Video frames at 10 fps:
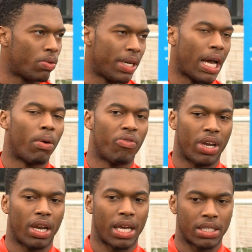And now I
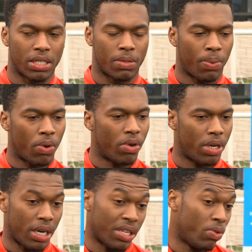realise it's important,
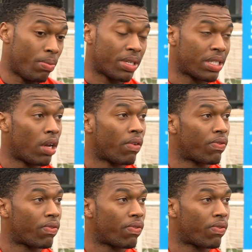and I do it myself.